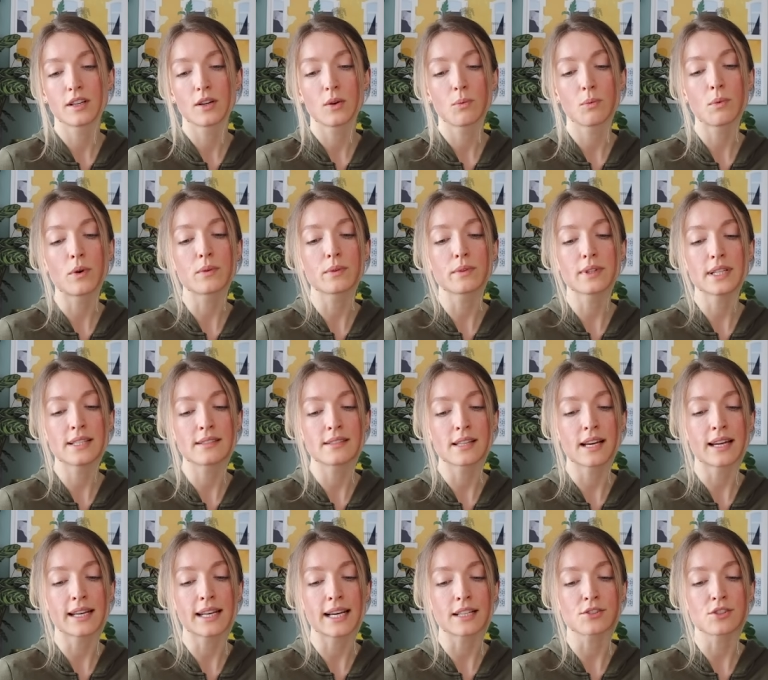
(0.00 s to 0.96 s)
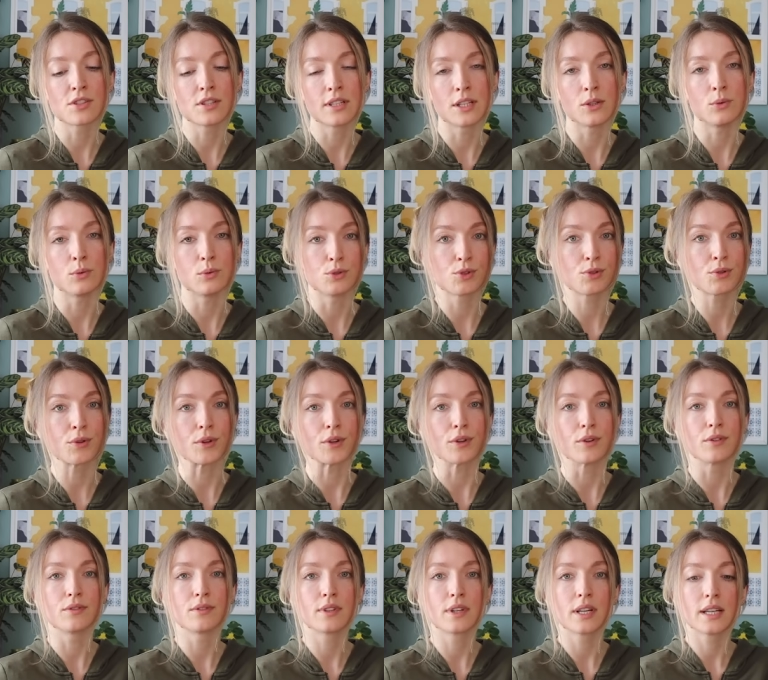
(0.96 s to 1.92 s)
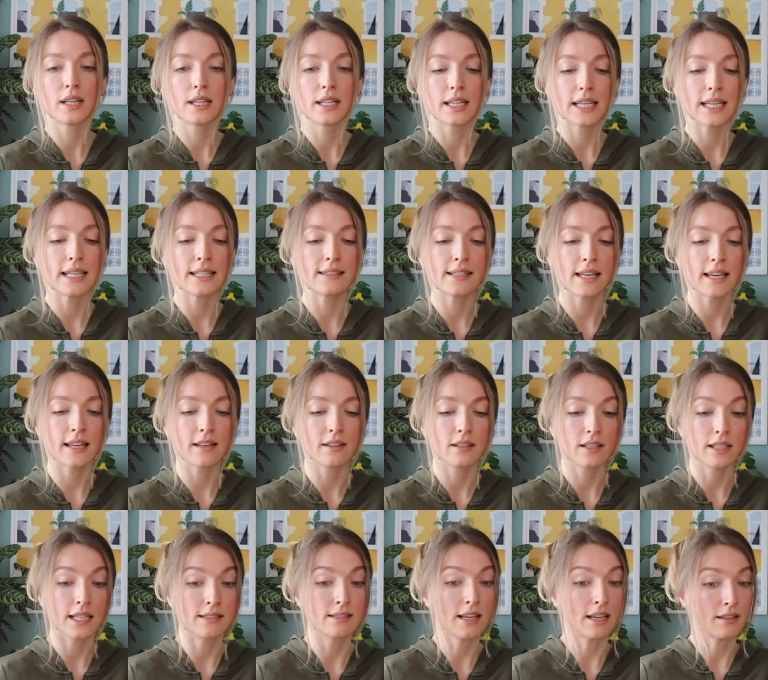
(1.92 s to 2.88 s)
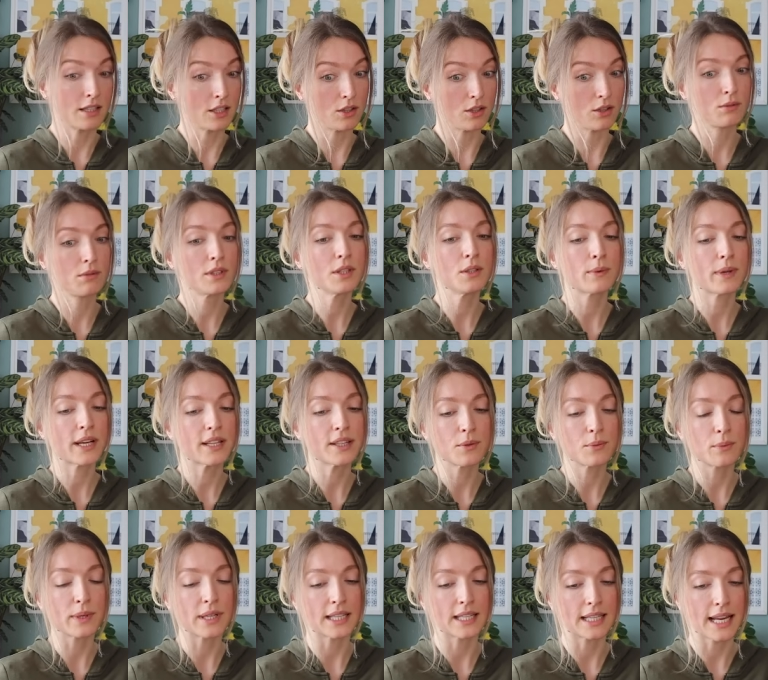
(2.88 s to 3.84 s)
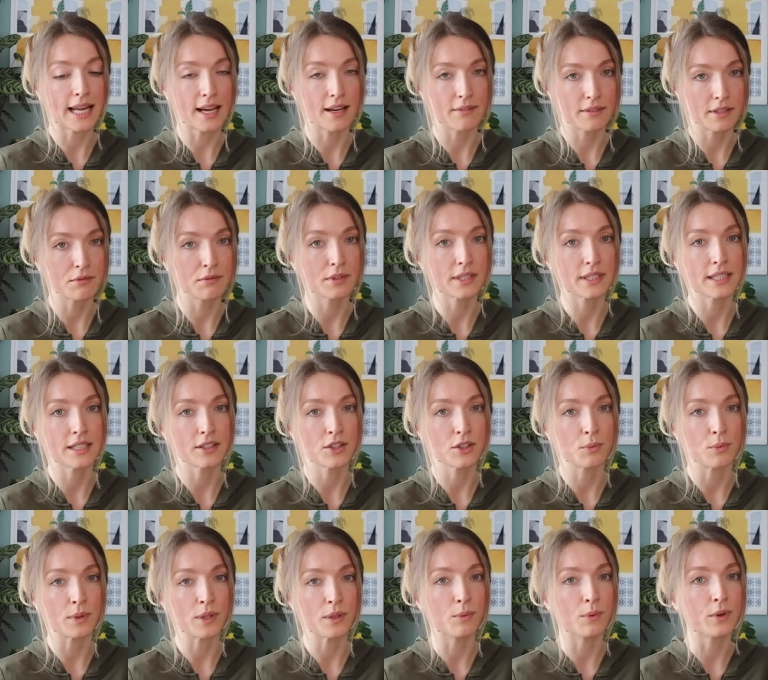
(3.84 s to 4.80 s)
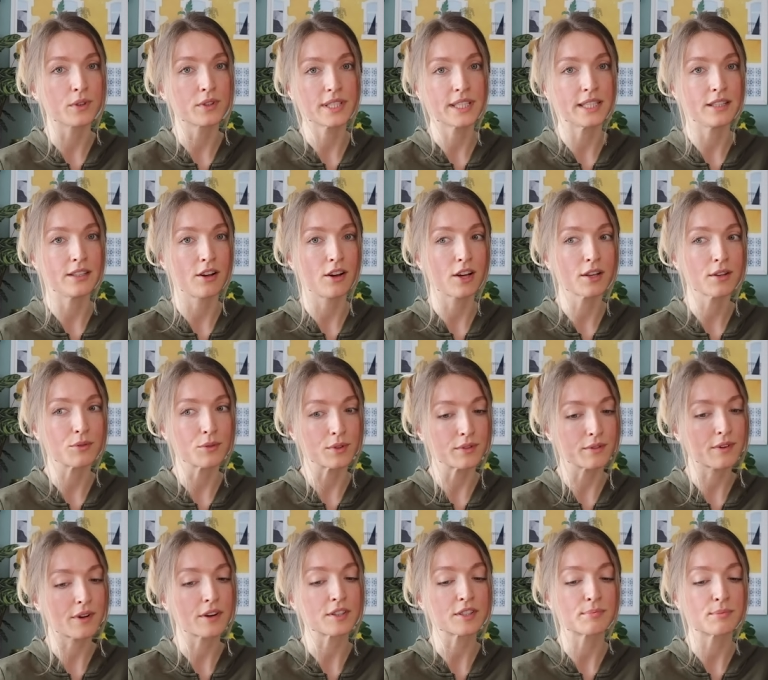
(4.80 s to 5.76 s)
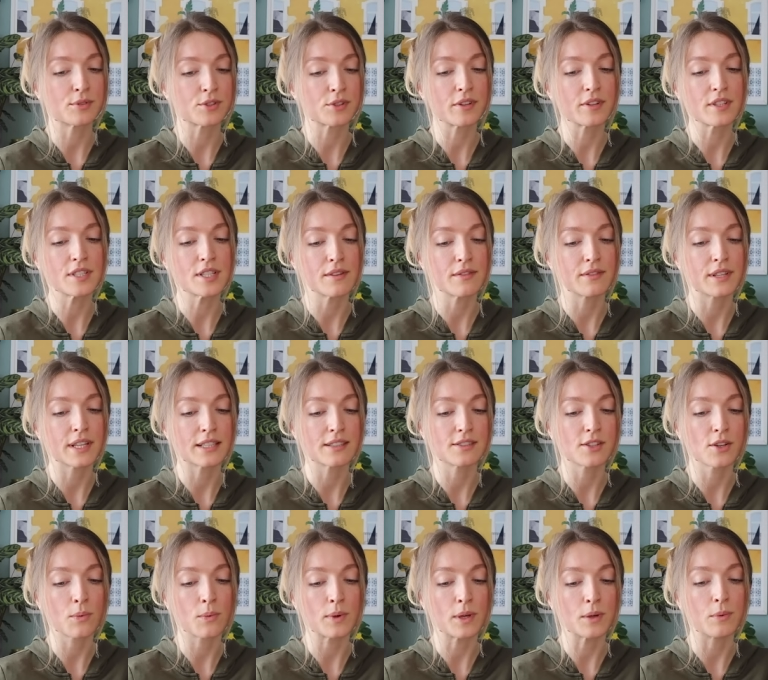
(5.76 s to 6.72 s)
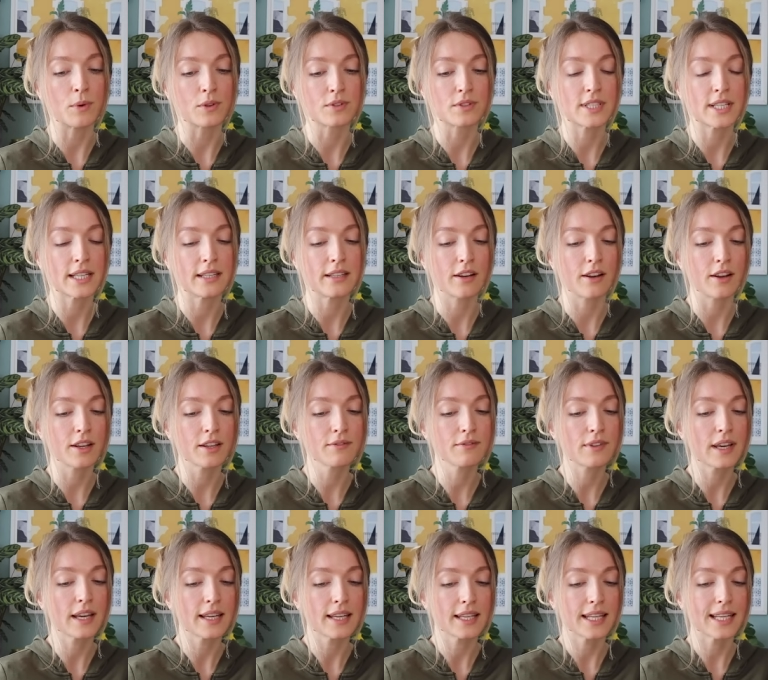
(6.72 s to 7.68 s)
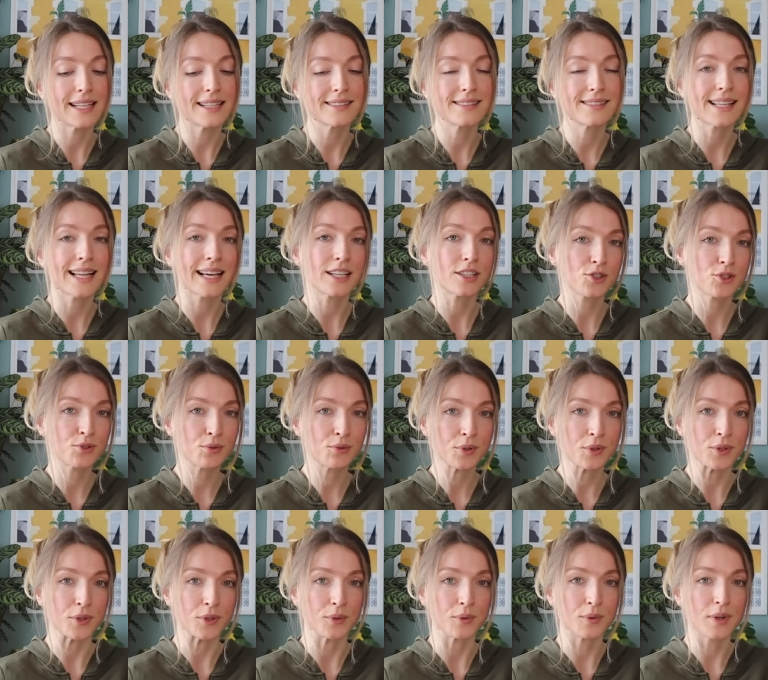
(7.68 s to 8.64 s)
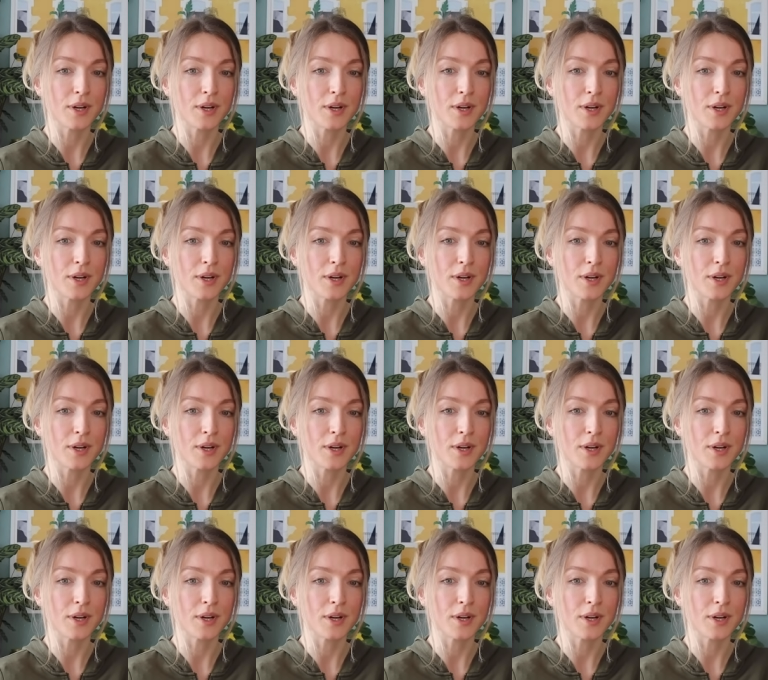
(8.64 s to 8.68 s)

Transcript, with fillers: Well, is that actually all true? Is it is that the only way that we can have everything that we want in life or the vast majority of things that we want in life? Is that true?